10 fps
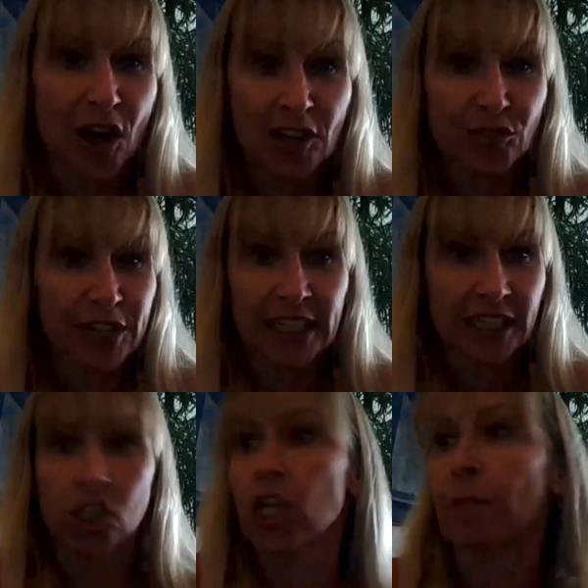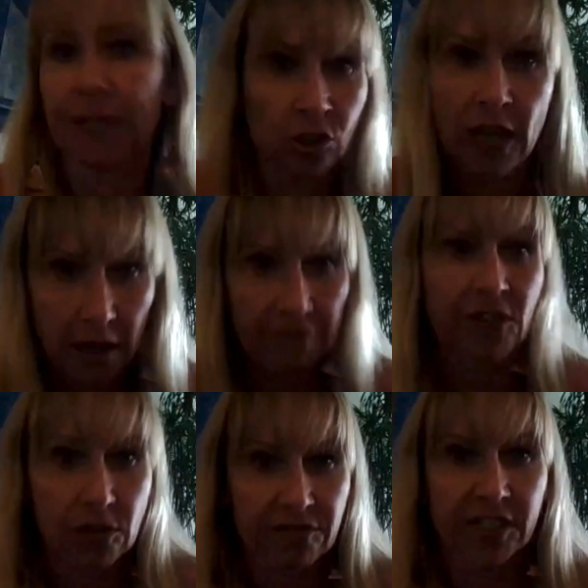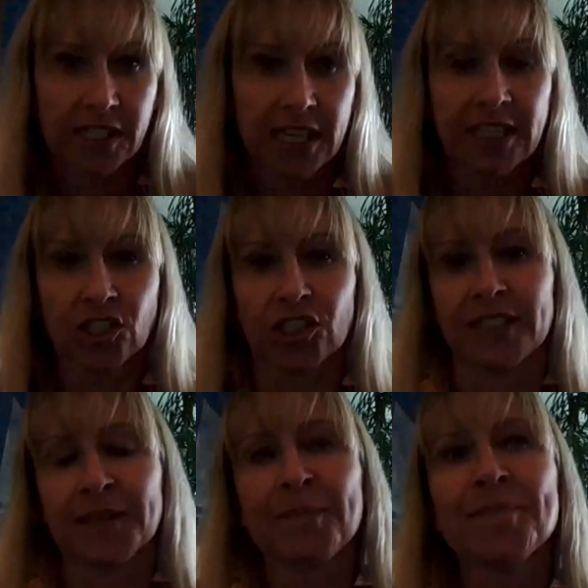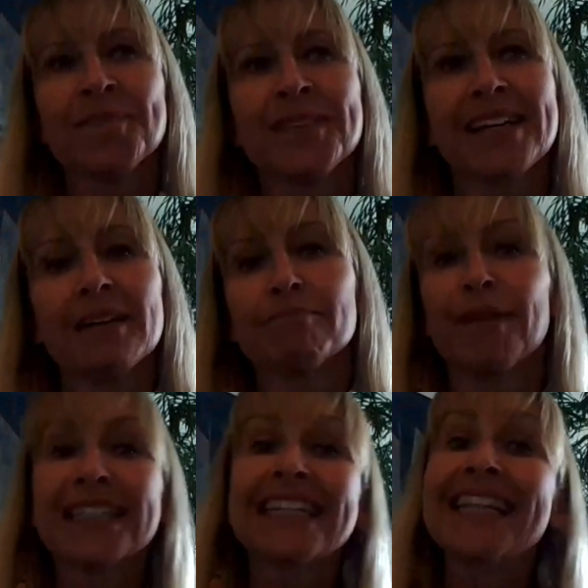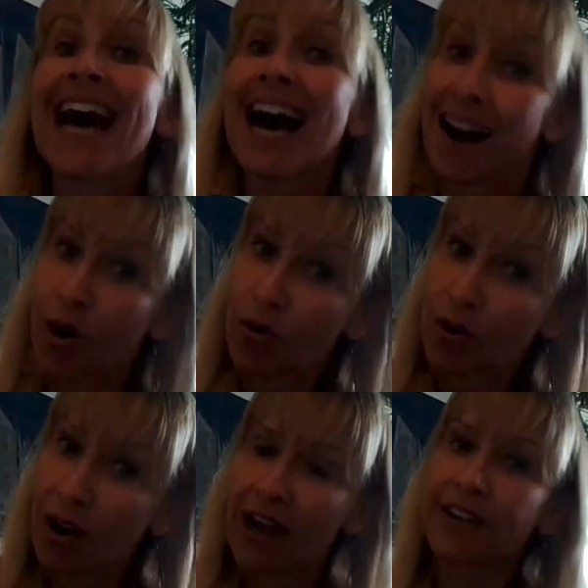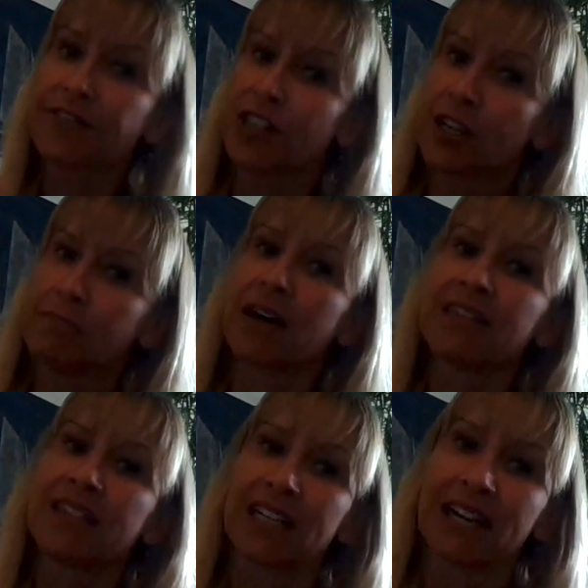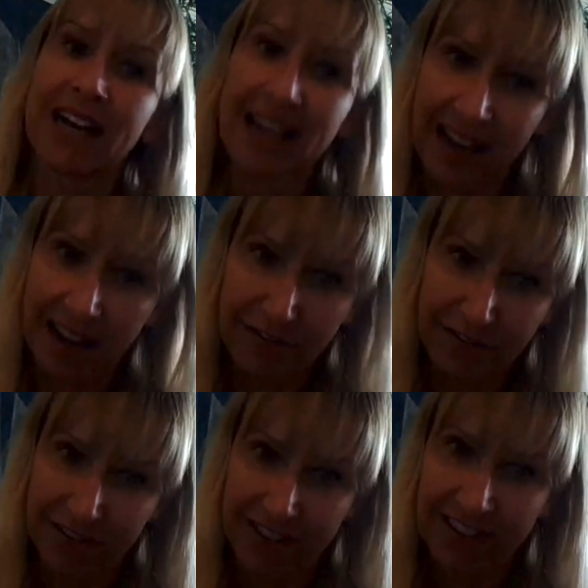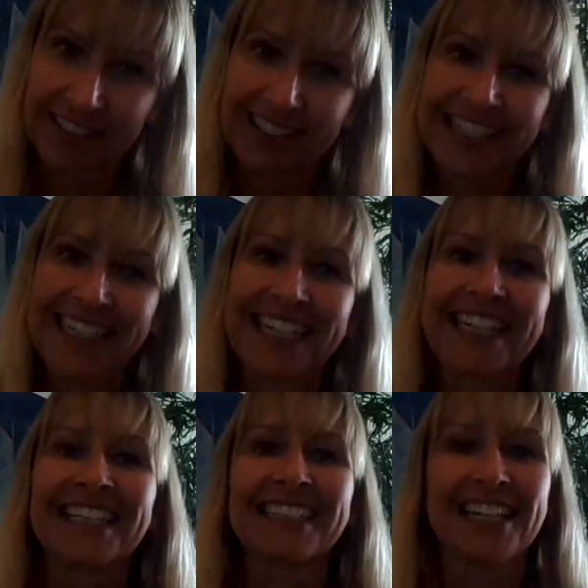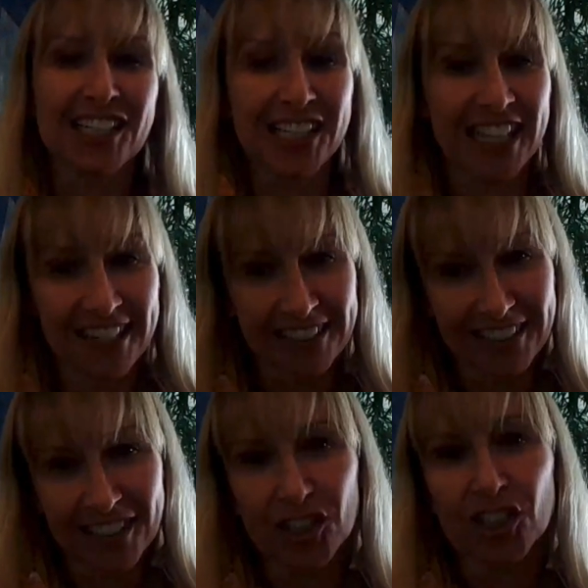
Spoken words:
not really stopping to have a conversation. But now, after a month and a half, they are,